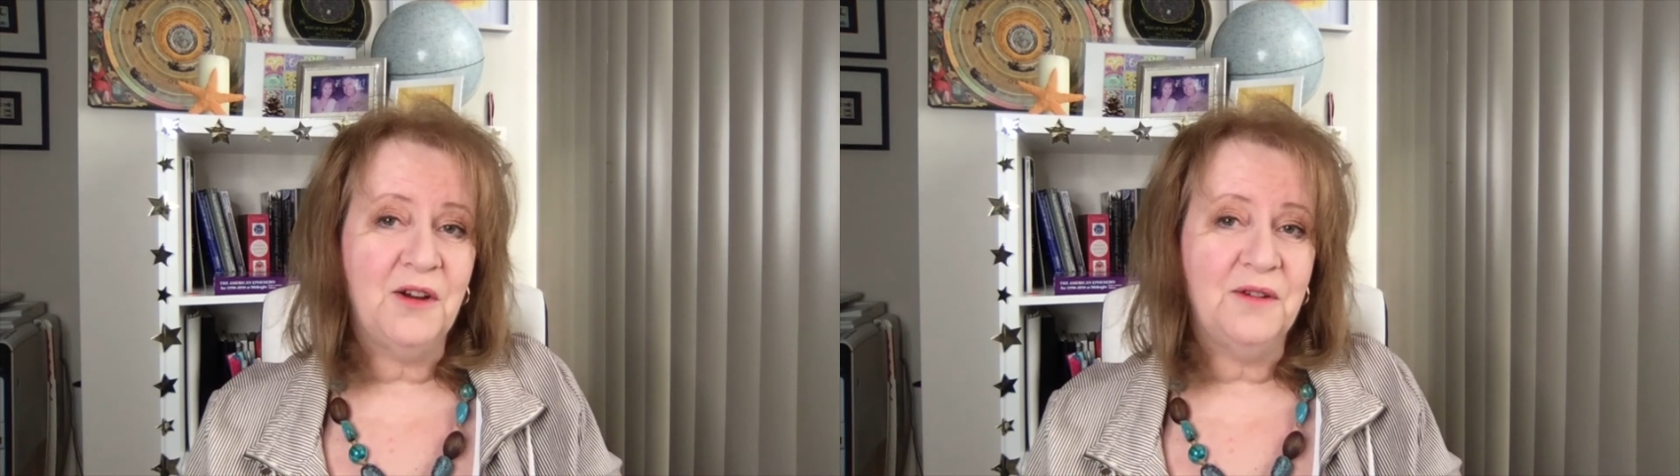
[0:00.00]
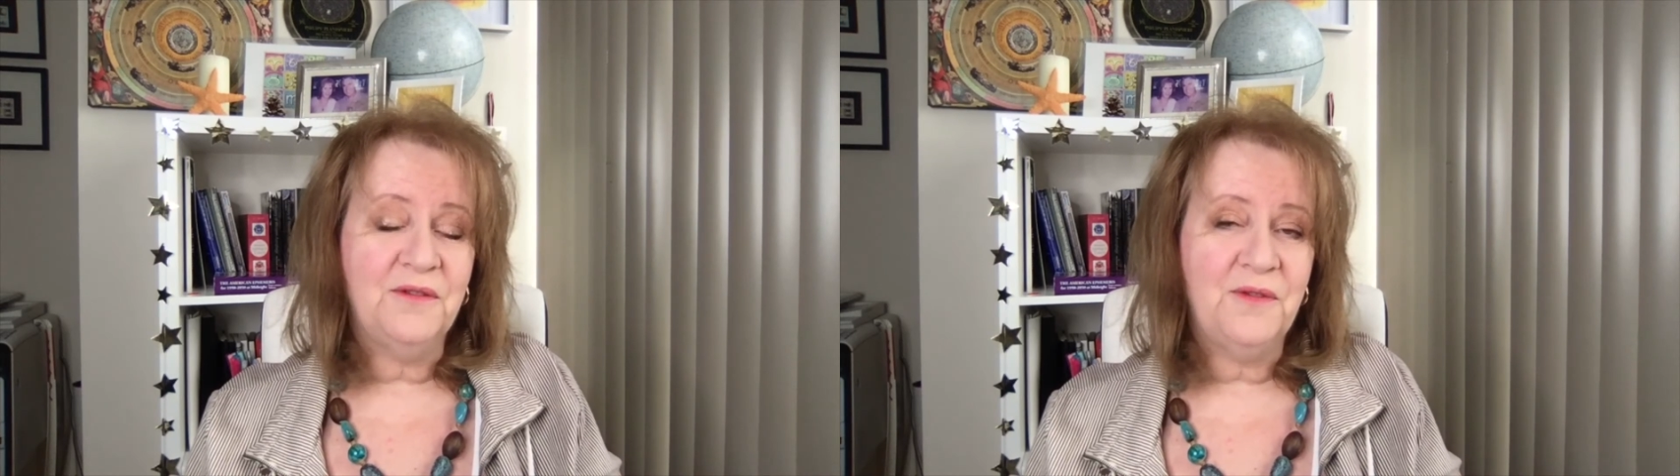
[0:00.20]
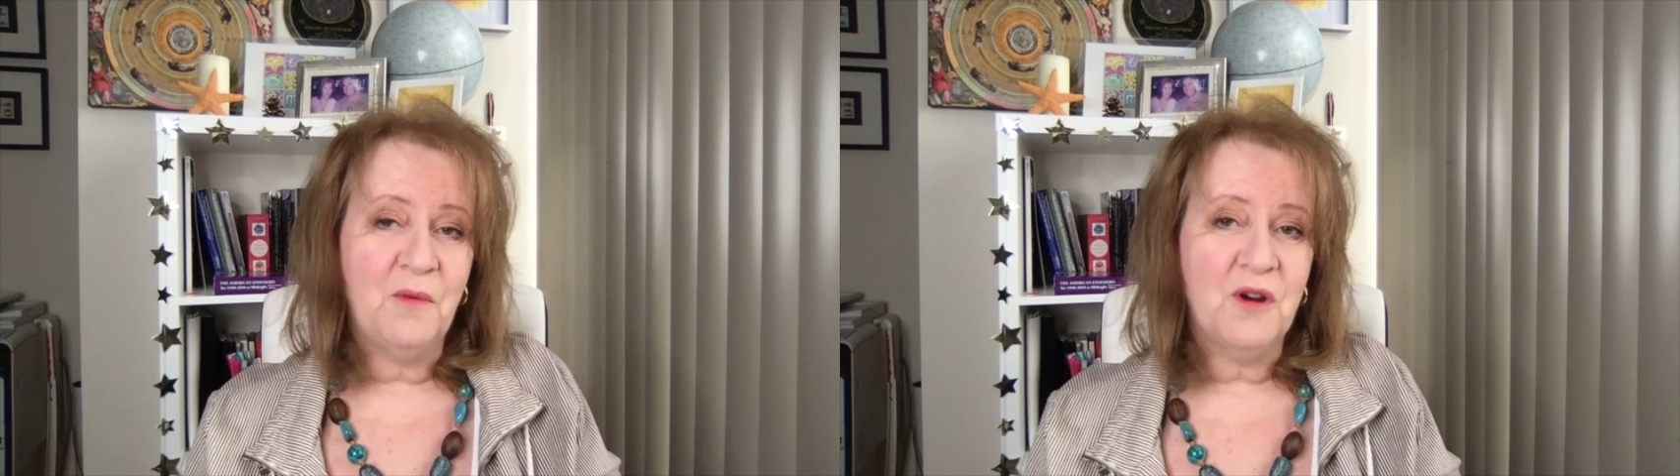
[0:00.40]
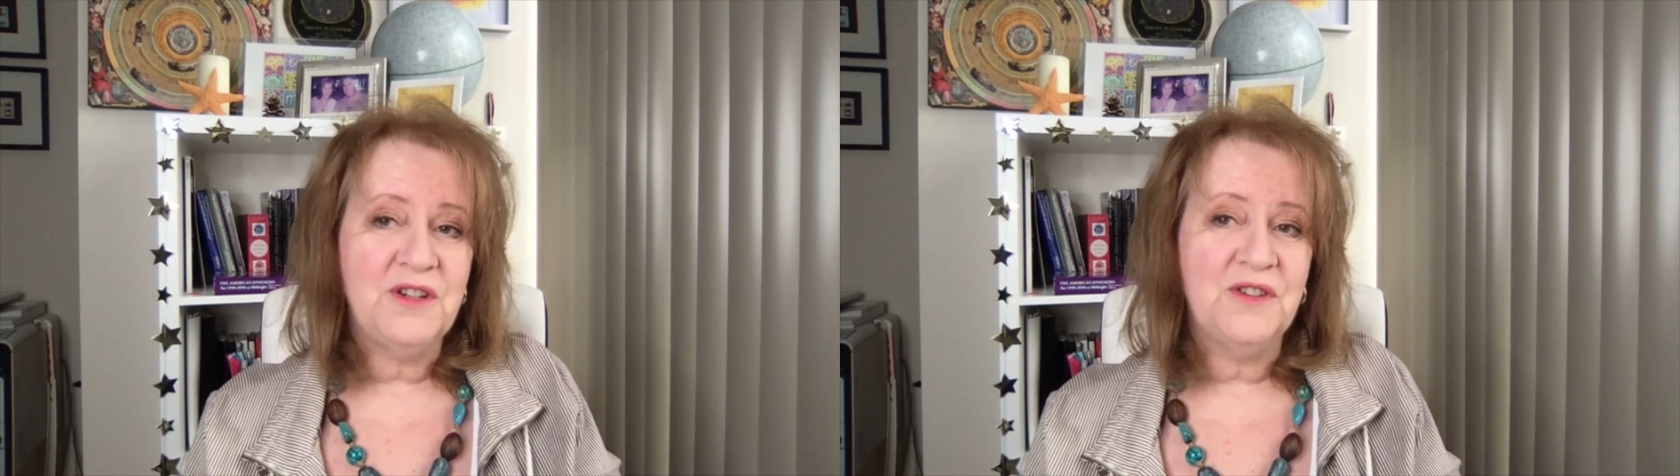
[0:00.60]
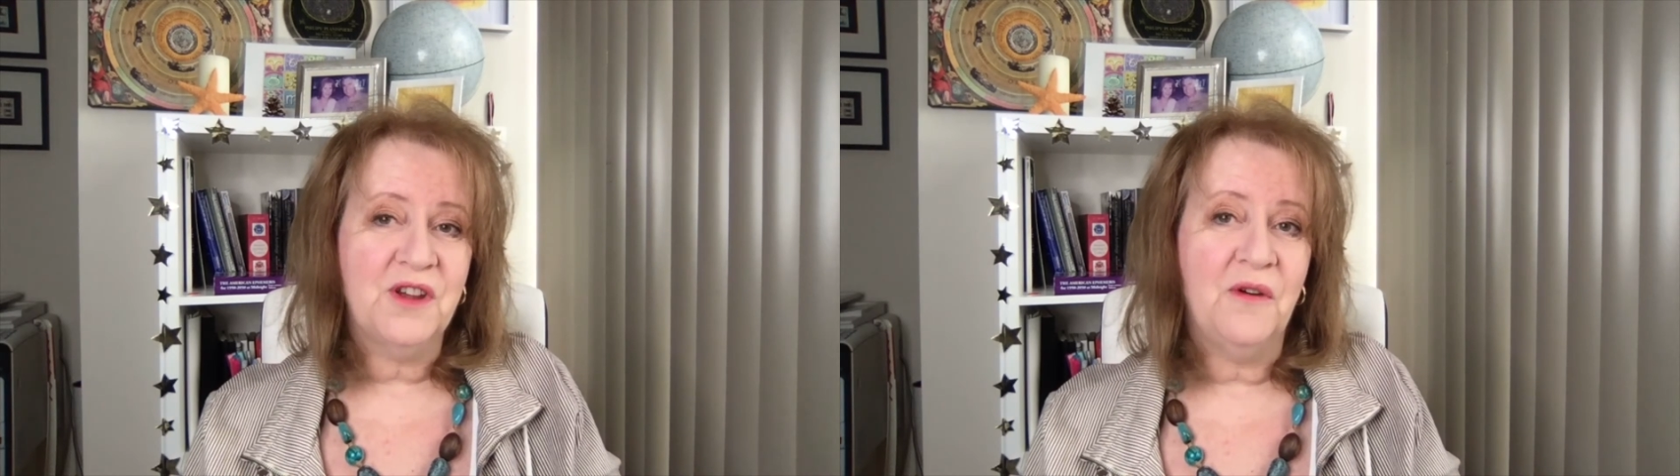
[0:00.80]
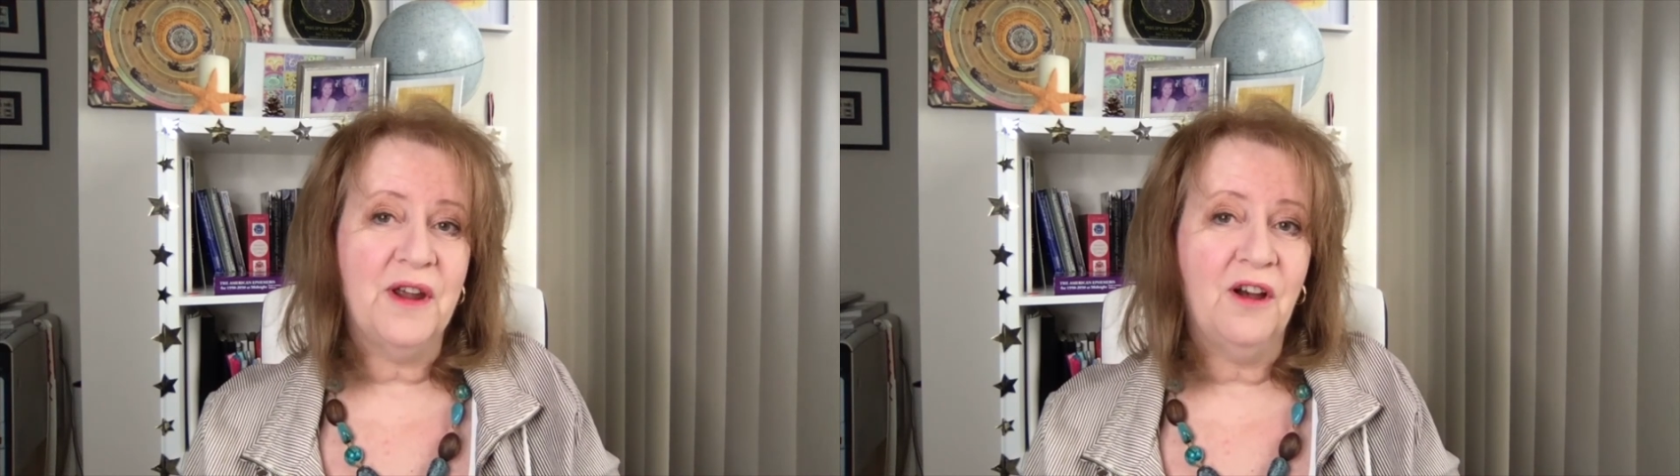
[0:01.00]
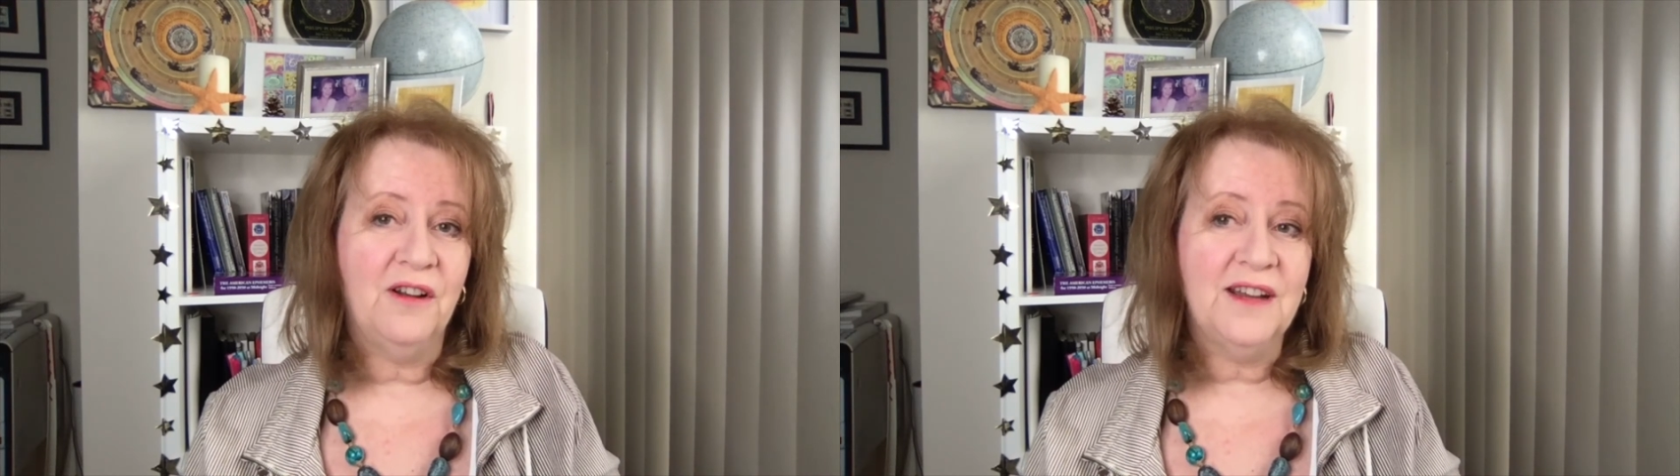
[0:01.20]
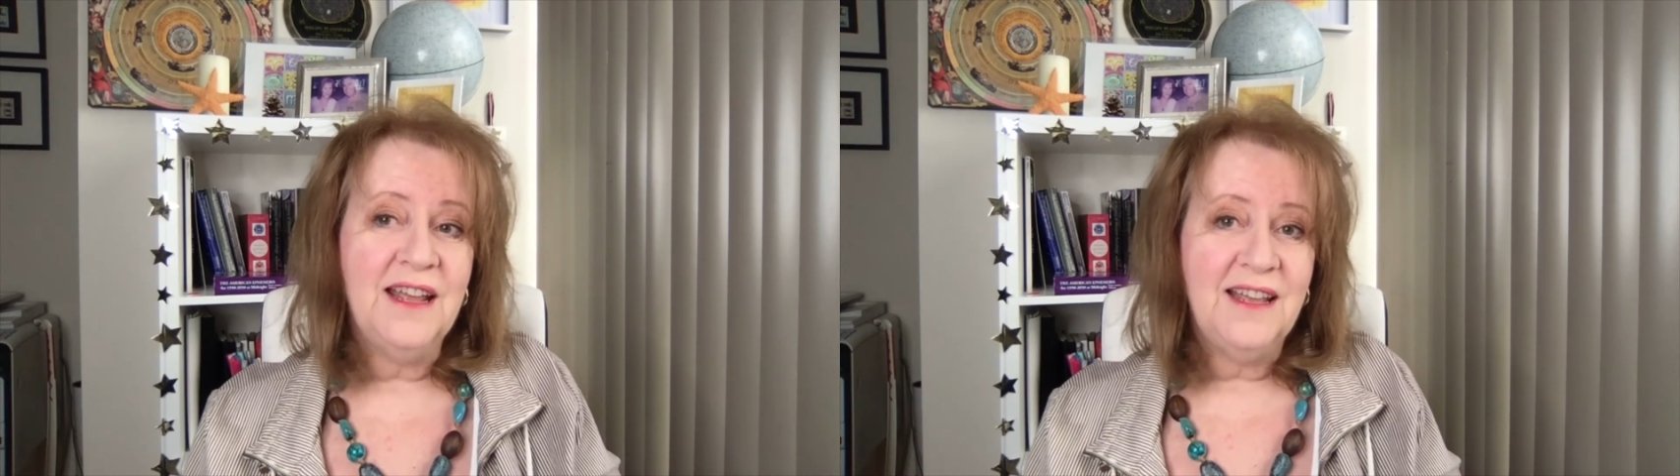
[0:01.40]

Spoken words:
of what is going on